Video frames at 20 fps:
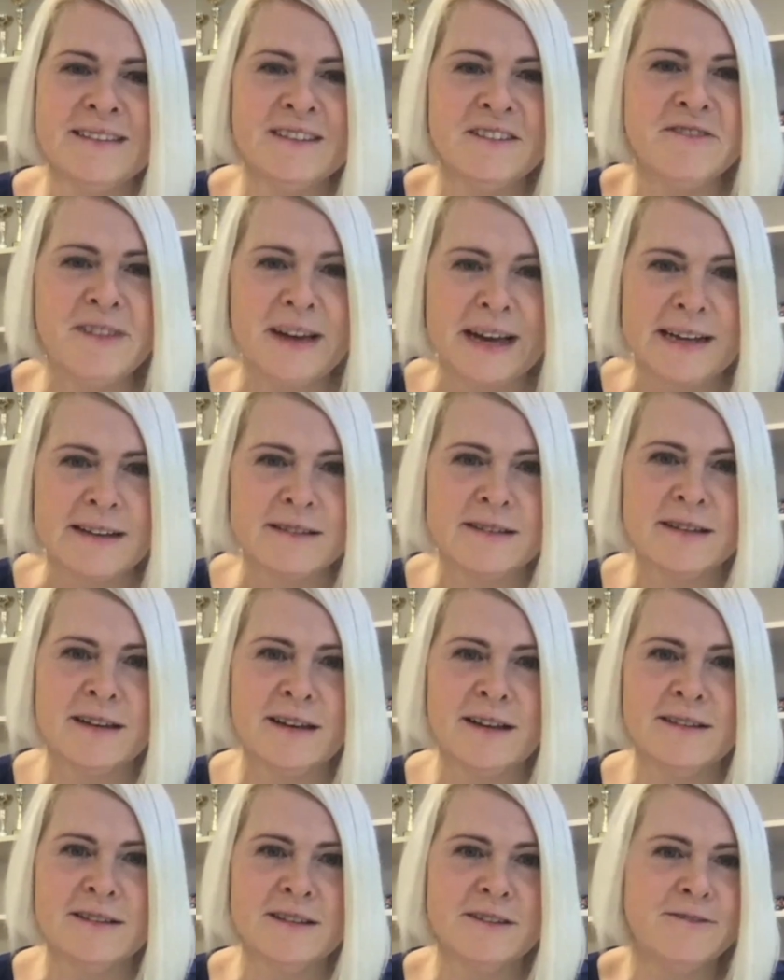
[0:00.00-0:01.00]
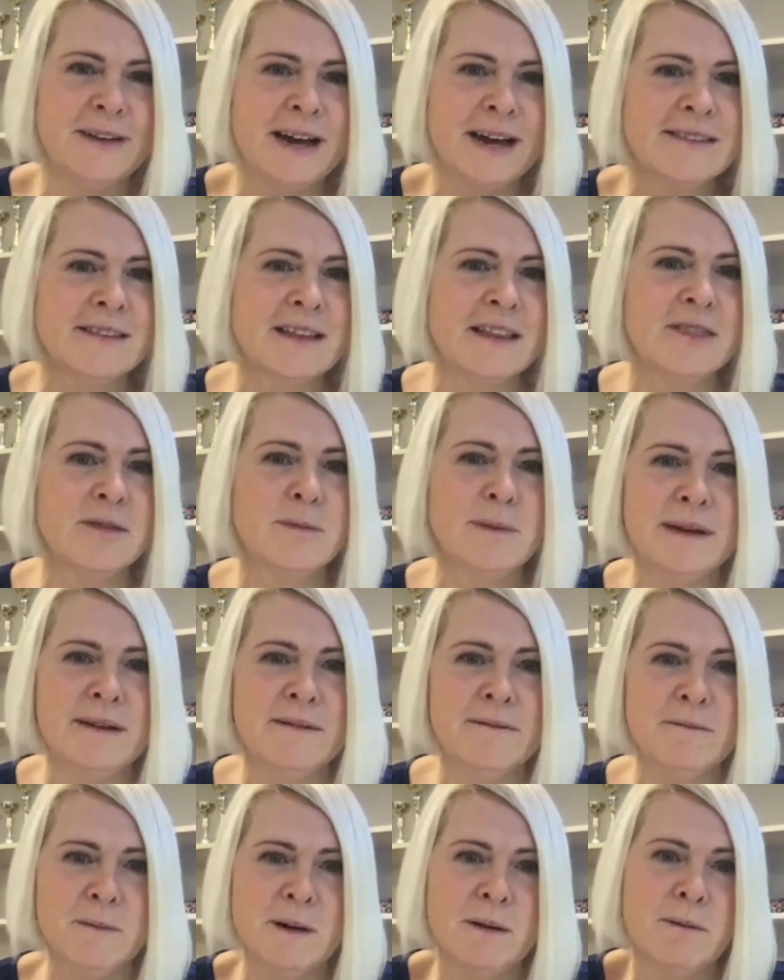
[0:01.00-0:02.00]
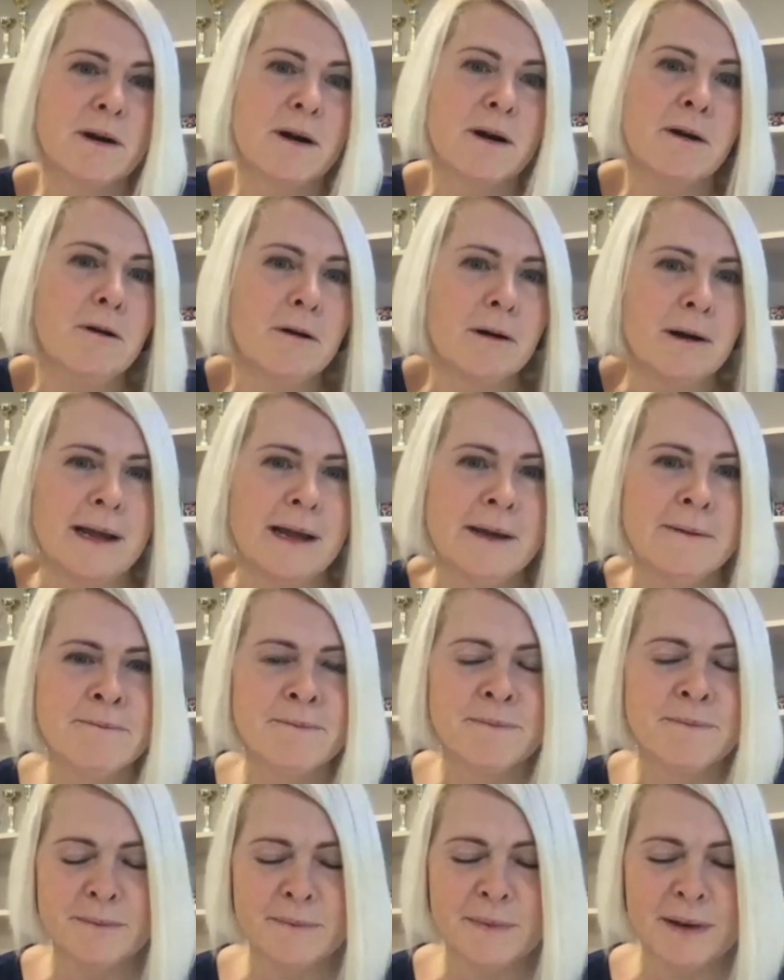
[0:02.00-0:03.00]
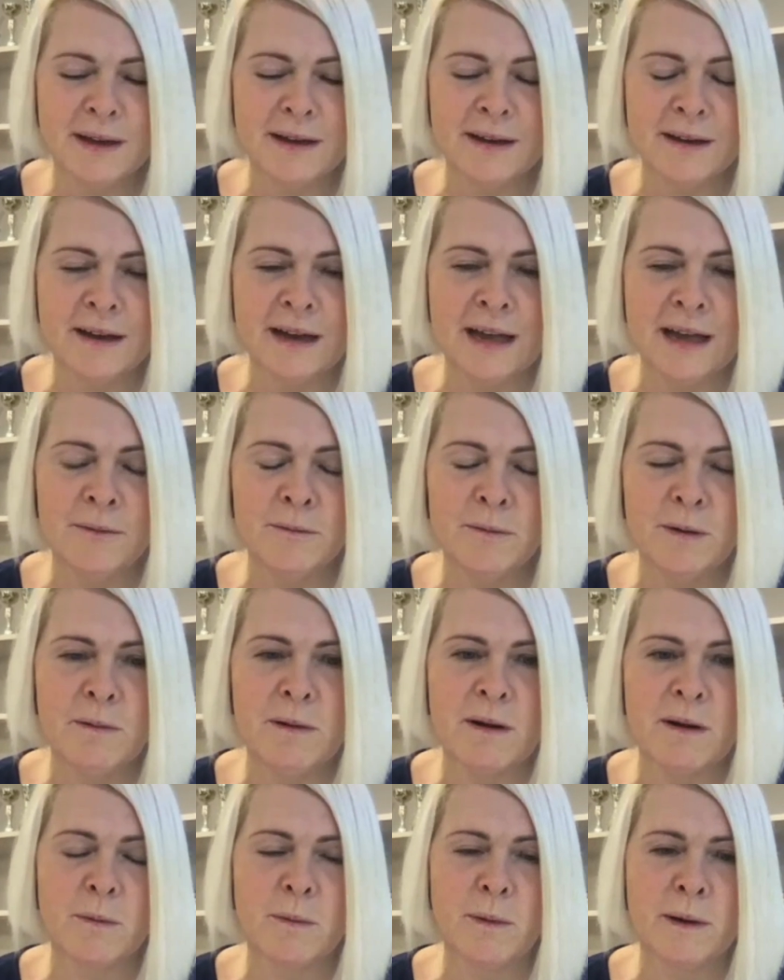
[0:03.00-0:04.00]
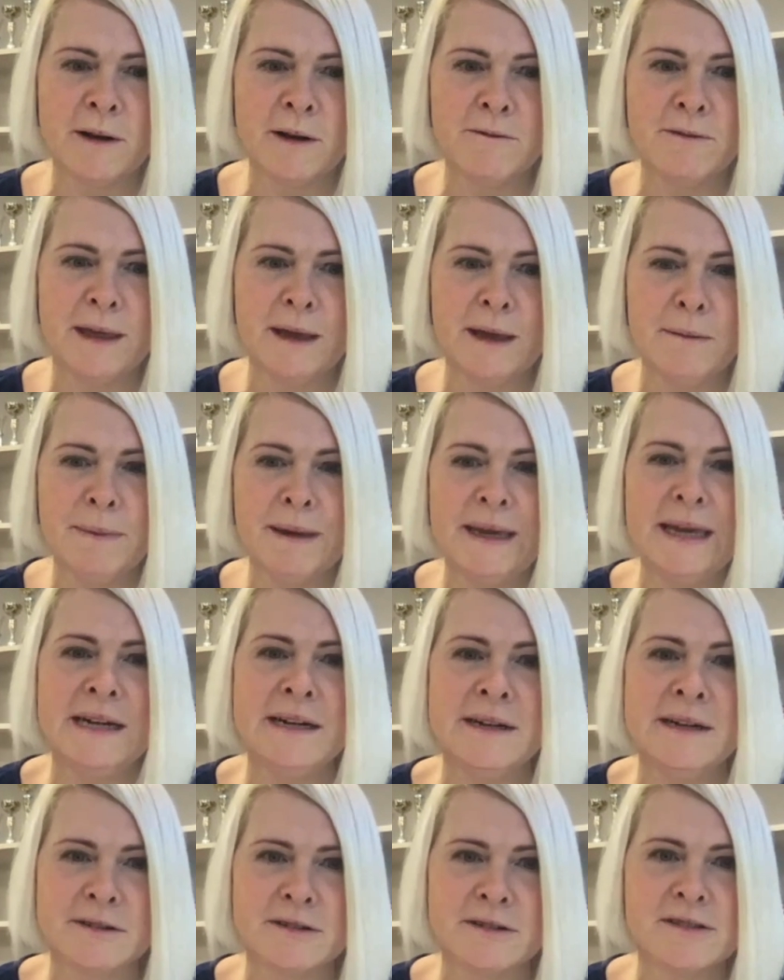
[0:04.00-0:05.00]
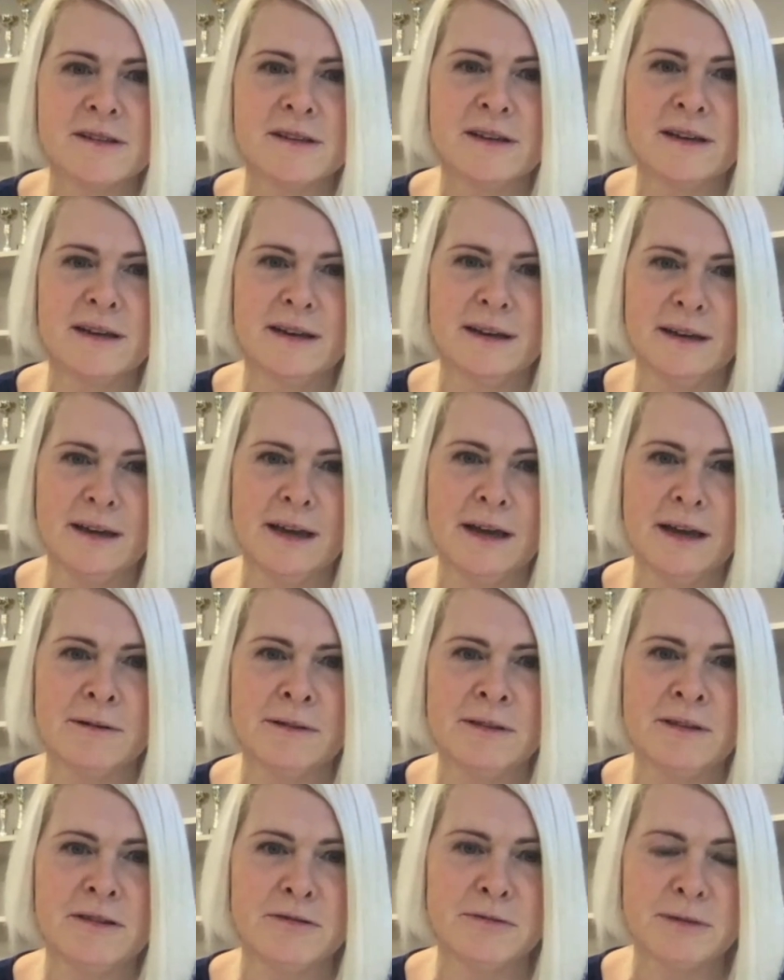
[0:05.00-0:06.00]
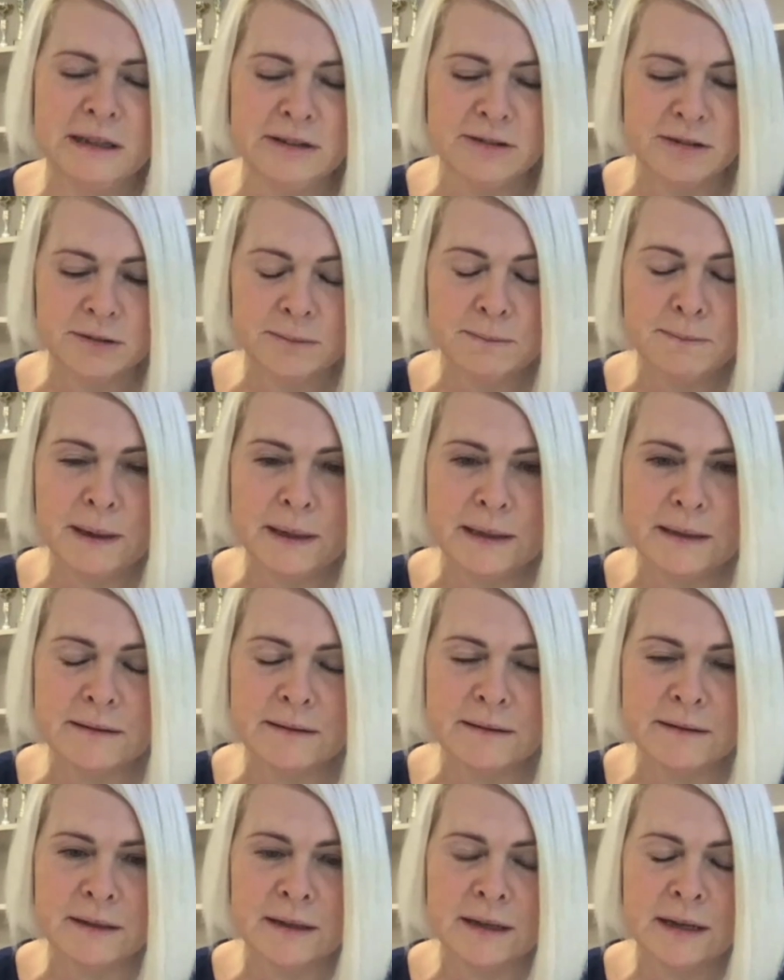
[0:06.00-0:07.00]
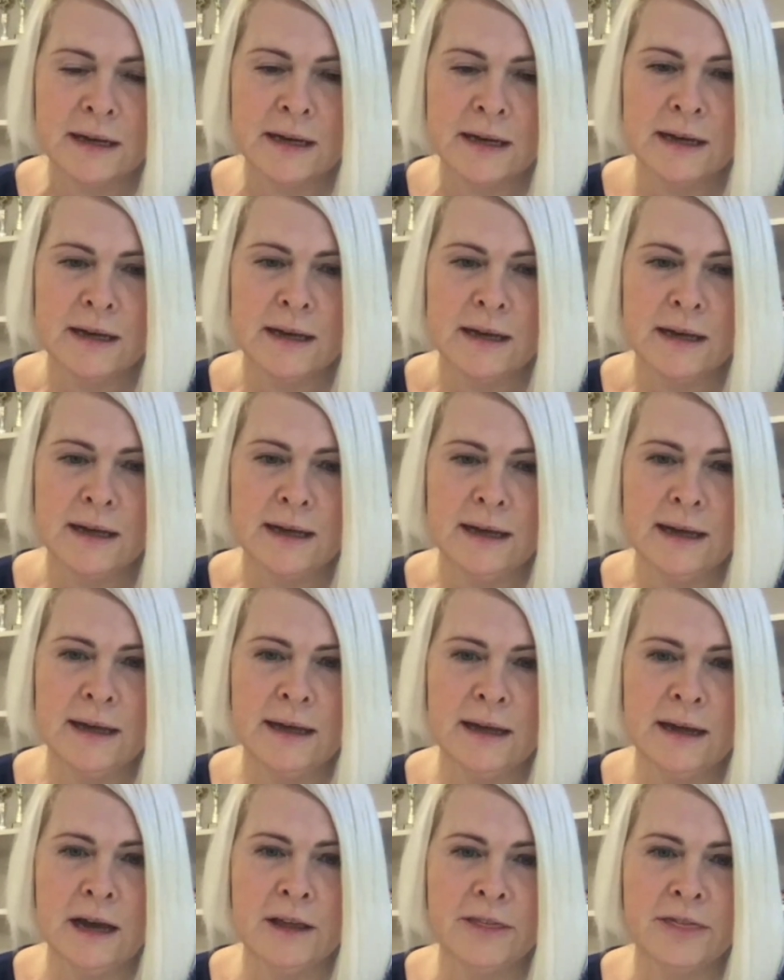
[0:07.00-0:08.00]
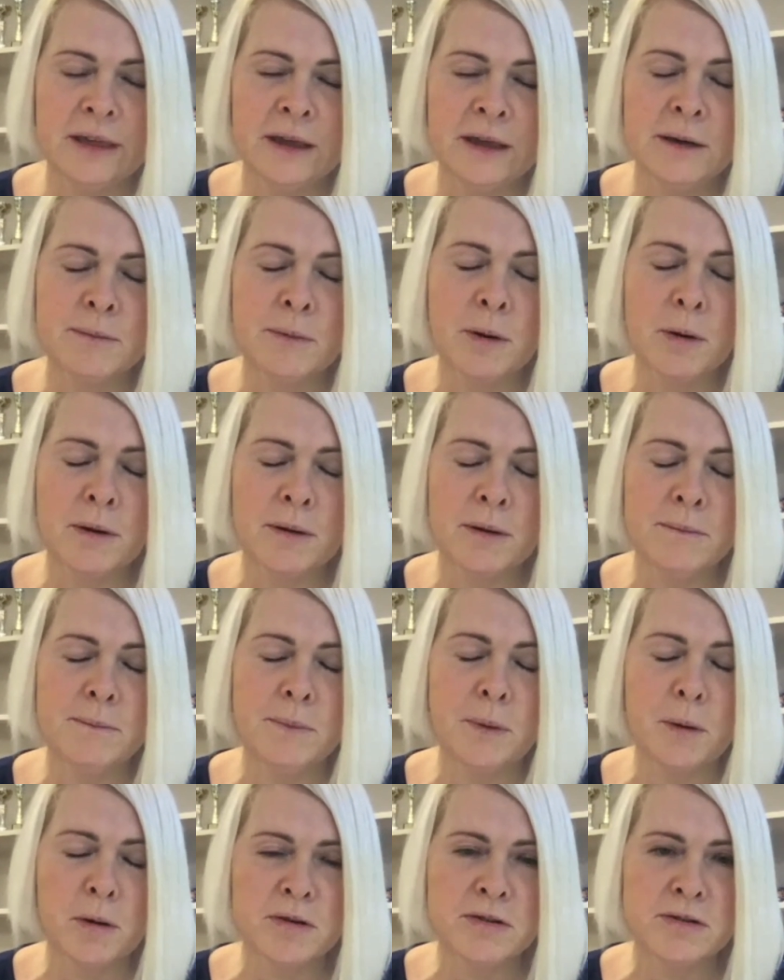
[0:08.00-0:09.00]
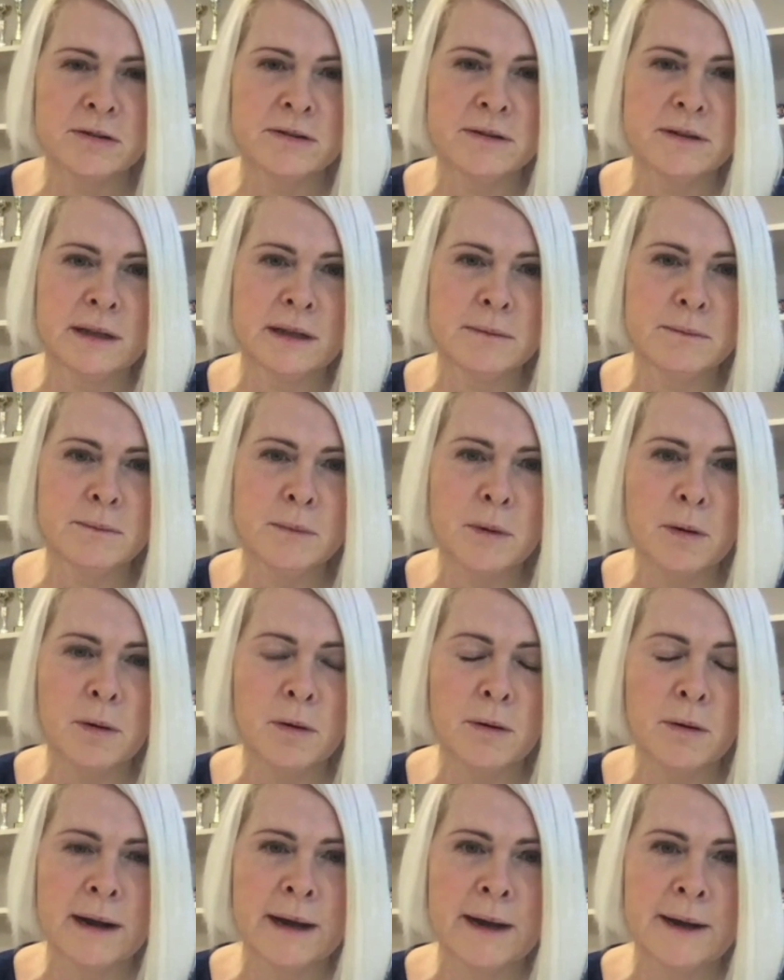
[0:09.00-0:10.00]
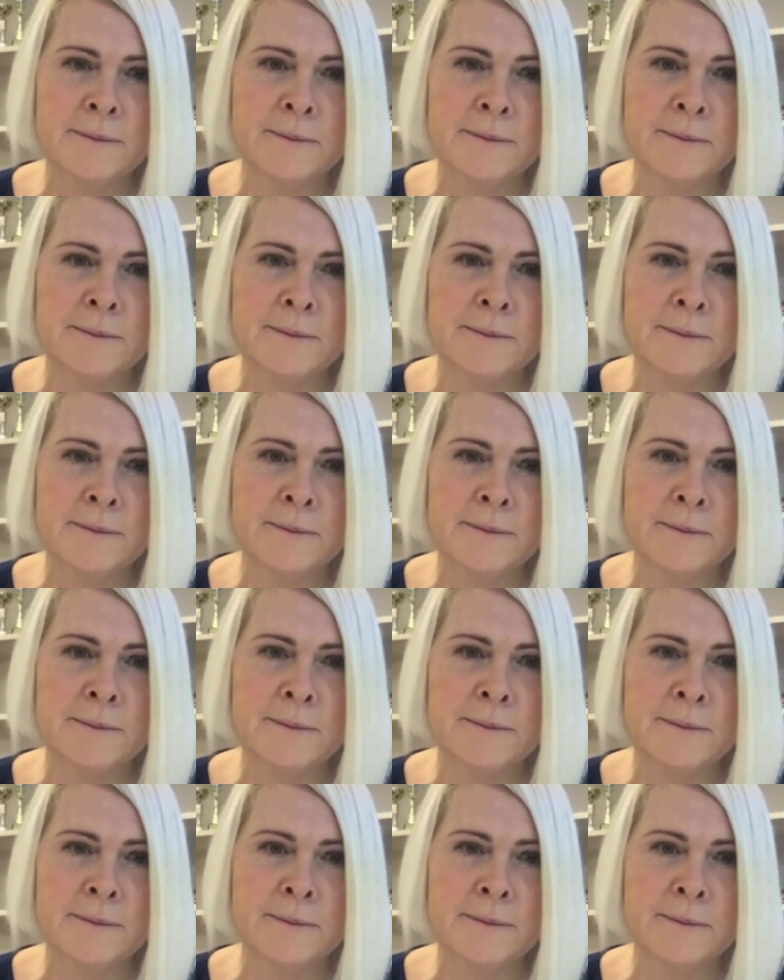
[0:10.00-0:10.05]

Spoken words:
a fact. It's a fact that we were early and we were one of the beginners here in this region. But I think more important and more,